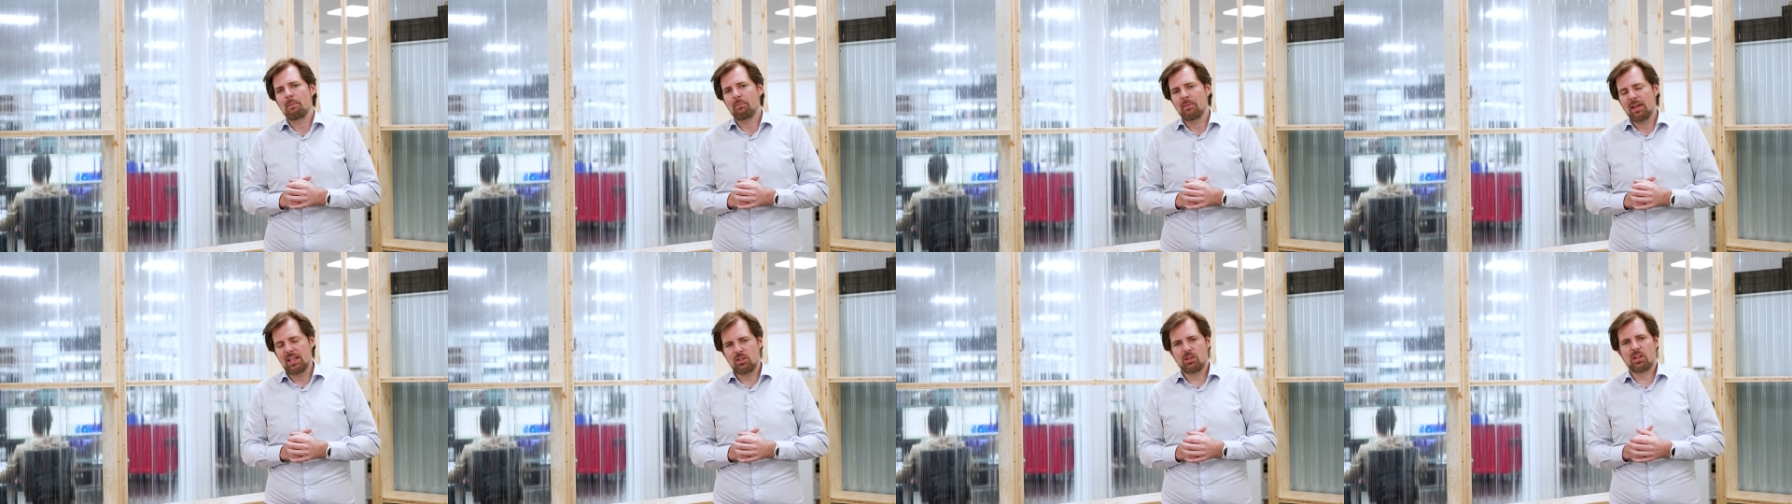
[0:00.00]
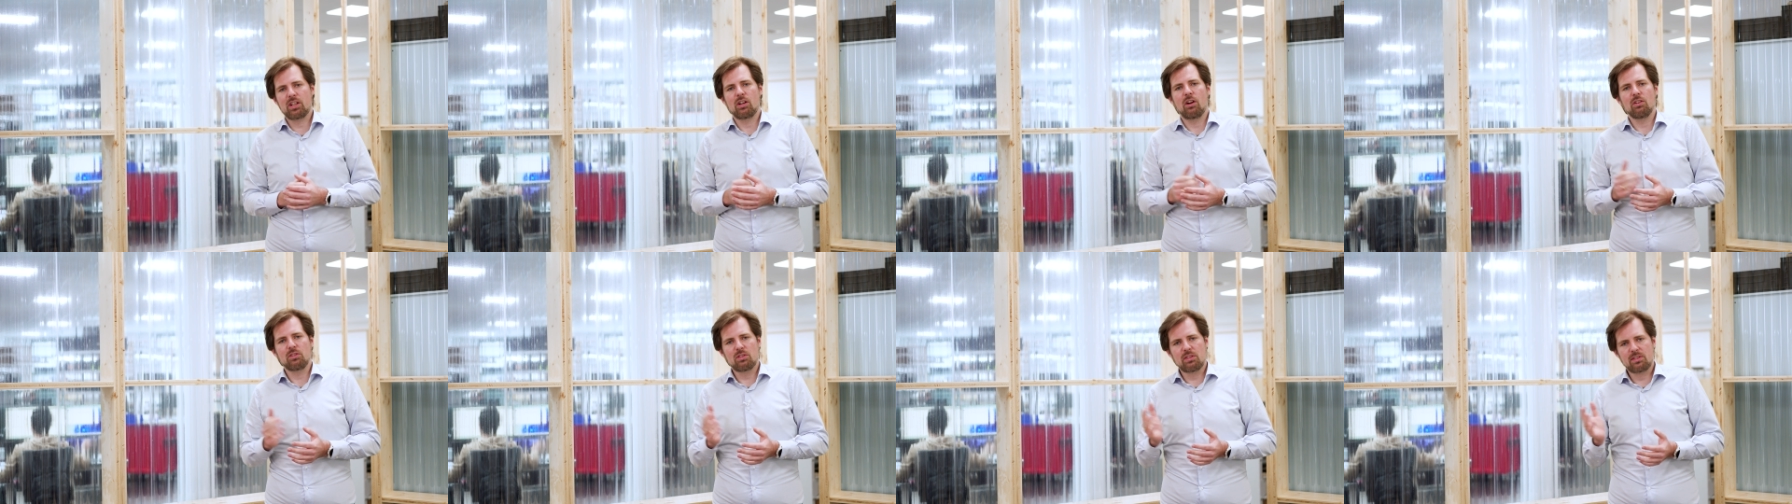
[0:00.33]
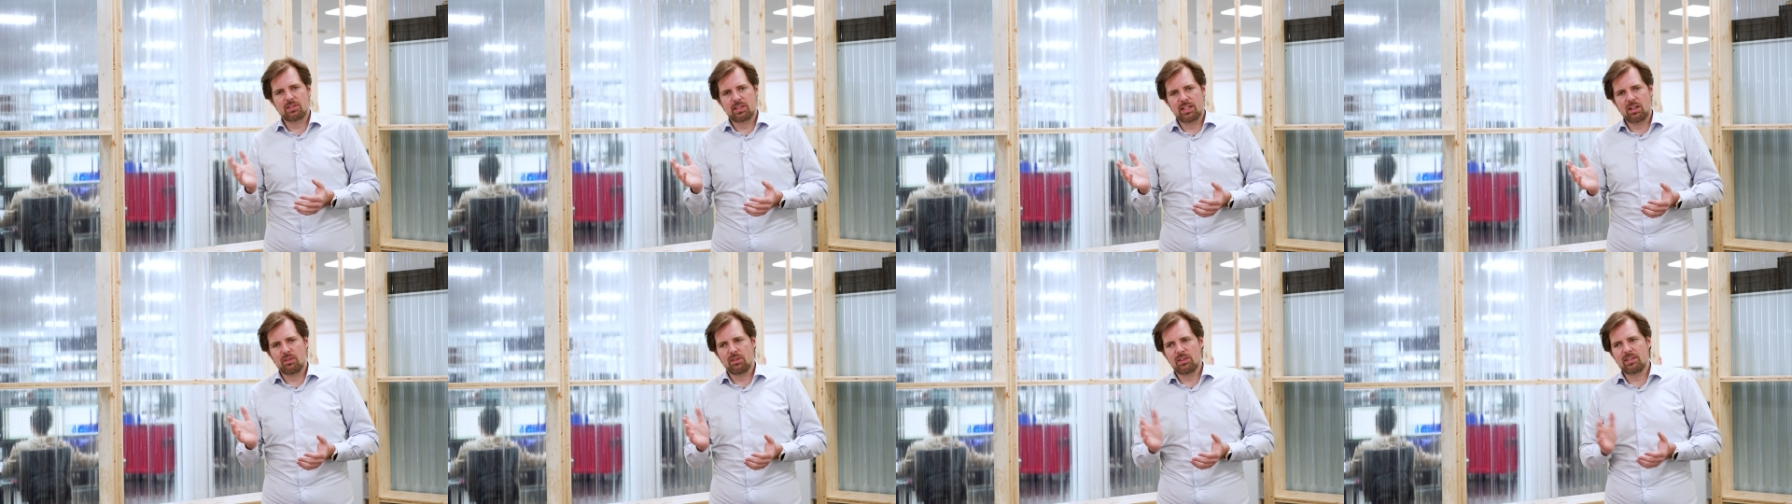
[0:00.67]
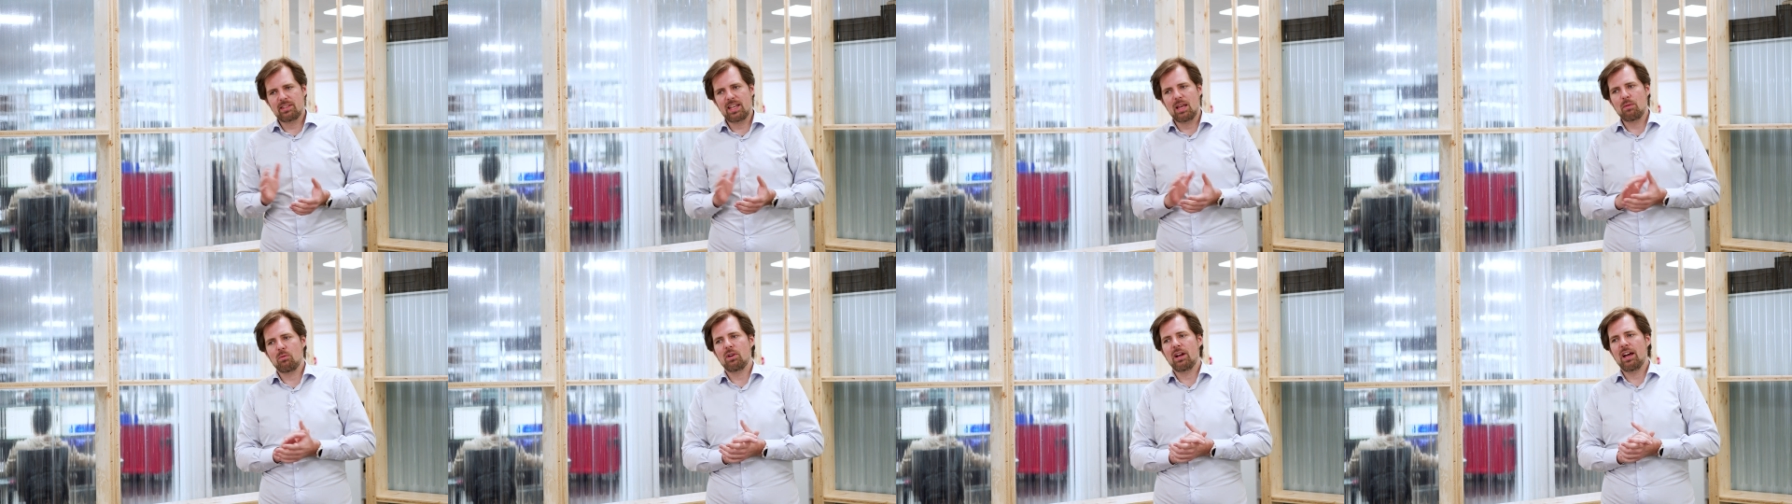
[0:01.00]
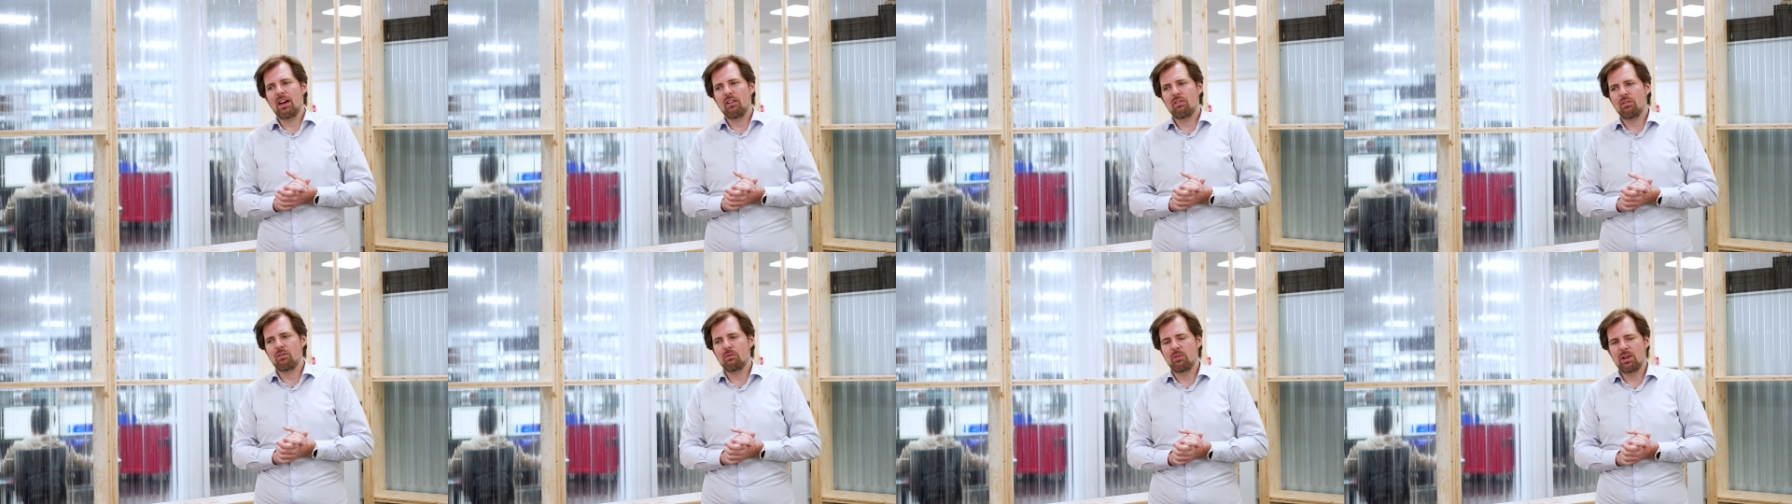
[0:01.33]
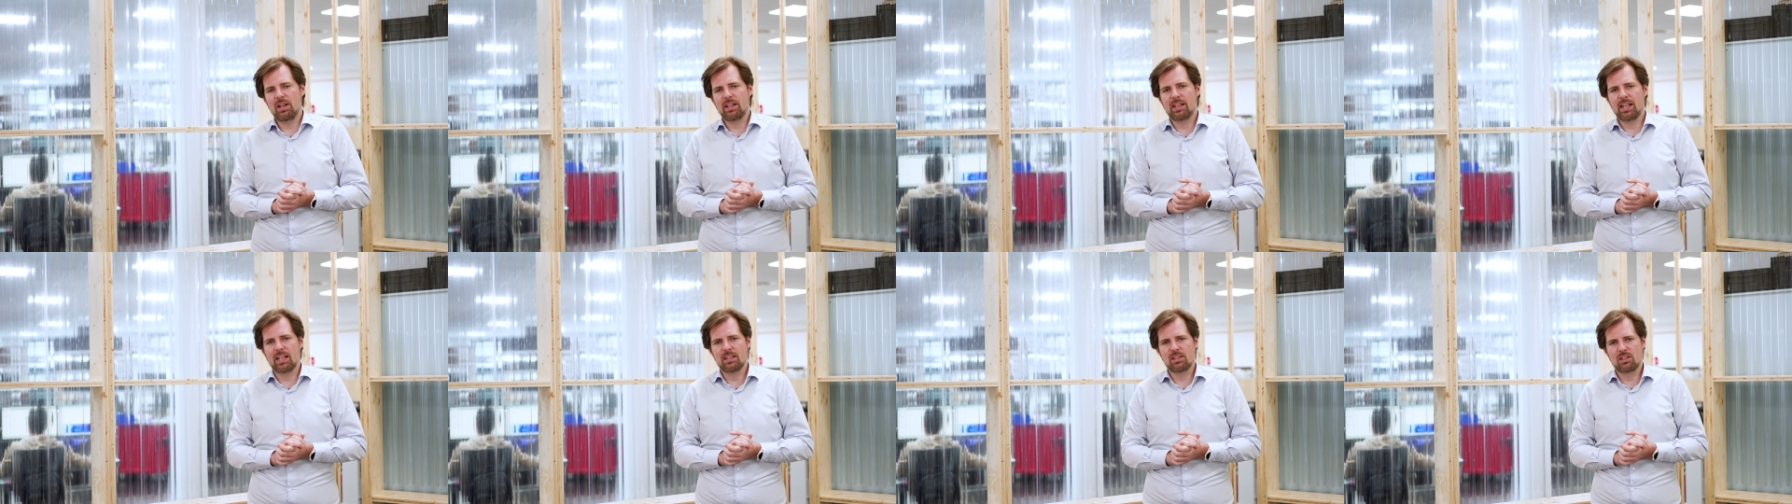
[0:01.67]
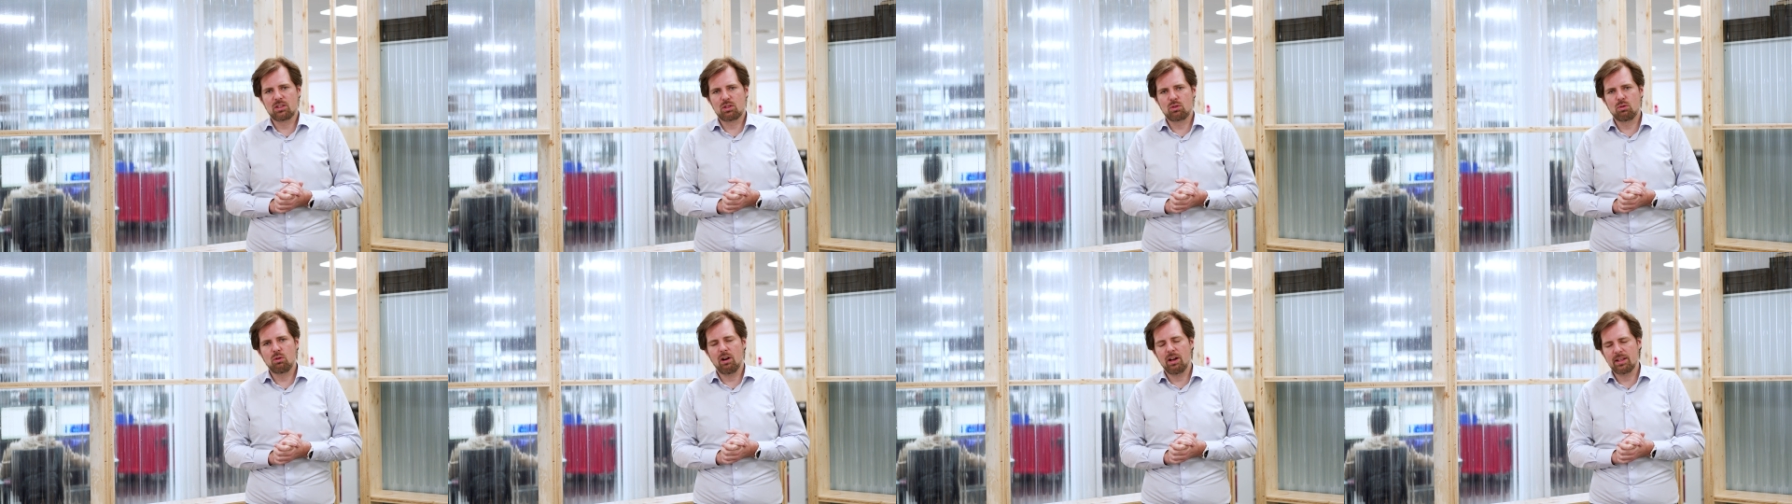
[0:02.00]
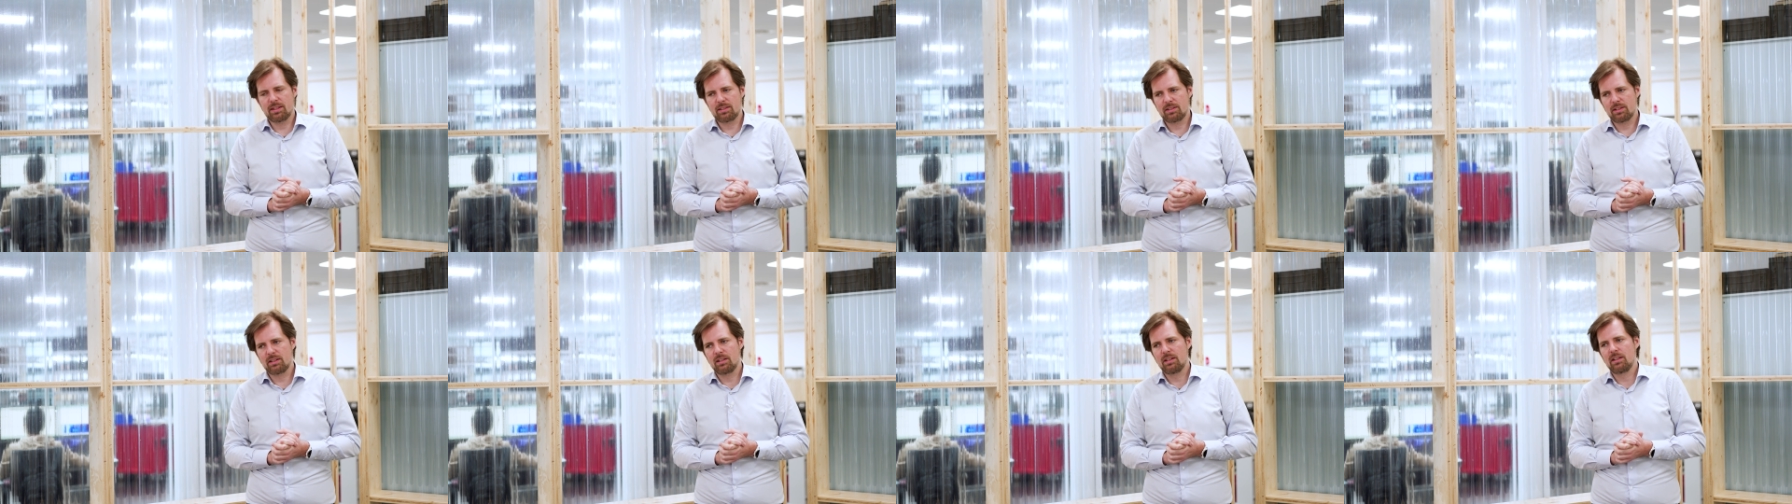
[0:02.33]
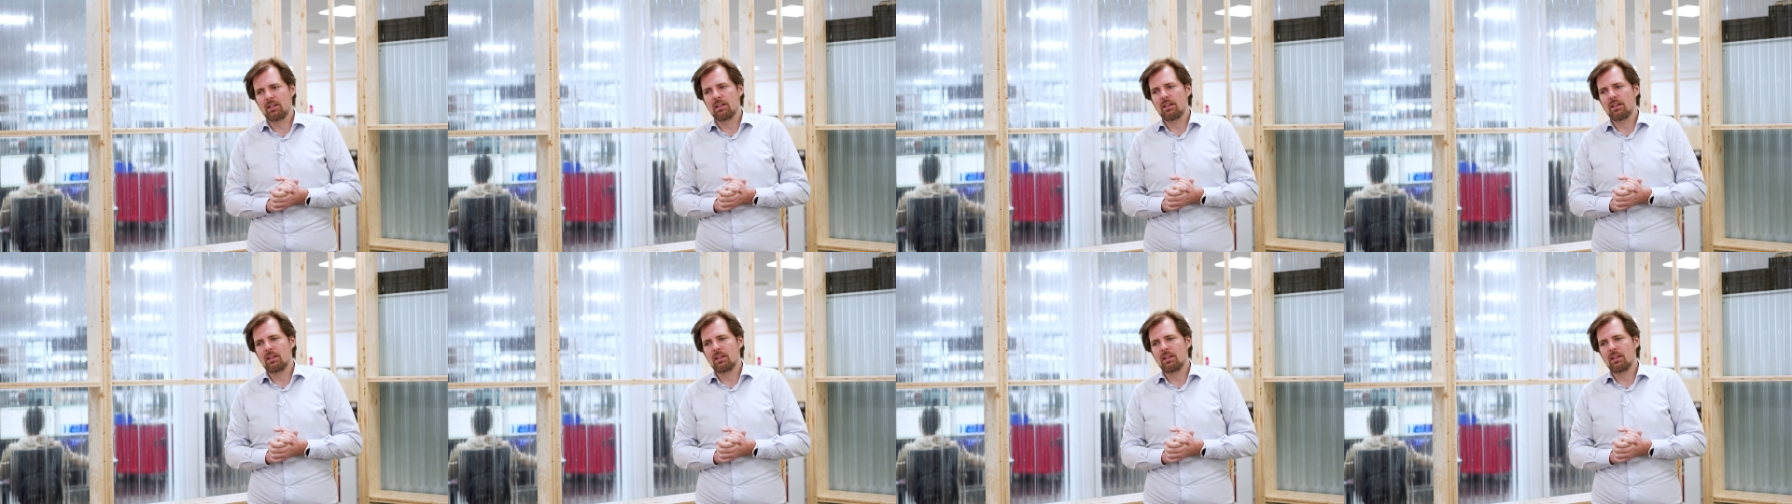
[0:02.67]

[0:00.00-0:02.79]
As you can also see on the same graph, when it gets too hot